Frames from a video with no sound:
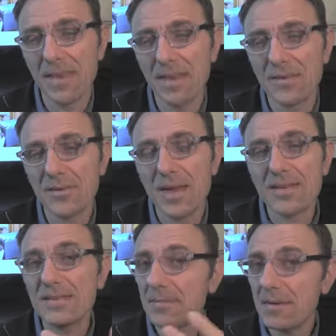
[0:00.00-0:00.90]
So
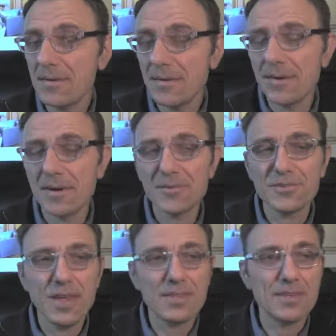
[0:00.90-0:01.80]
as Debbie
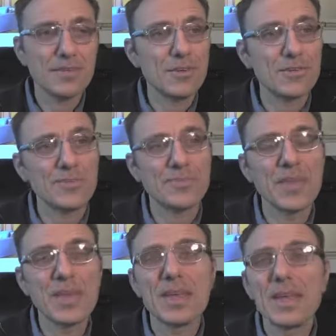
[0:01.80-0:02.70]
shared this vision
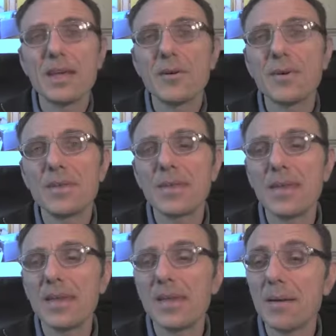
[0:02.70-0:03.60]
with
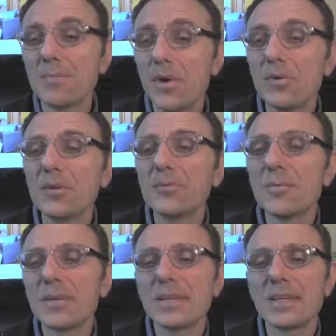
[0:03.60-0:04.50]
a Capetonian
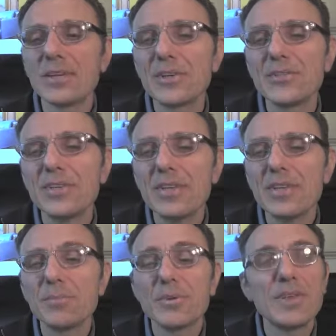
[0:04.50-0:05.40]
woman, she
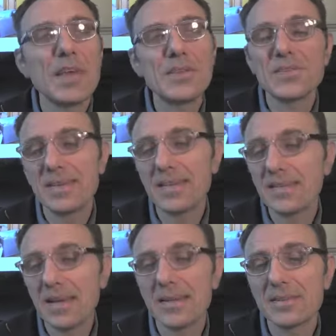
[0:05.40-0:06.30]
spontaneously
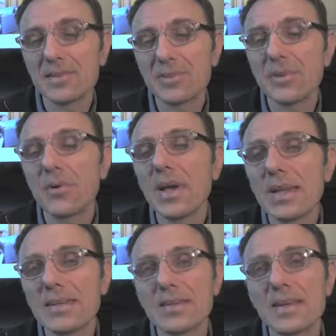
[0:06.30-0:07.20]
decided to
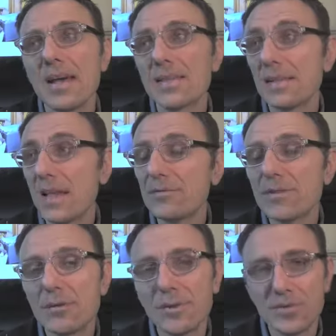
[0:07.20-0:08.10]
donate the
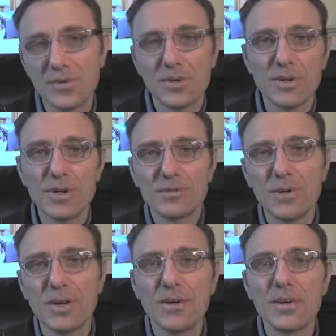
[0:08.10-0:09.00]
leftover stock of
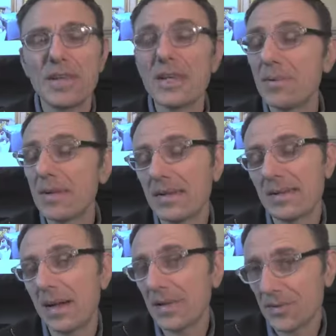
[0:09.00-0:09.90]
her
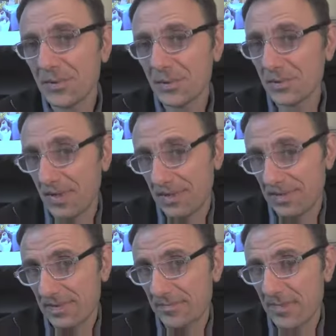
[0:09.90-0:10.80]
liquidated art store to
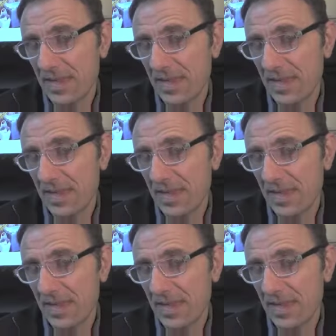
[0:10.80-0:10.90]
us.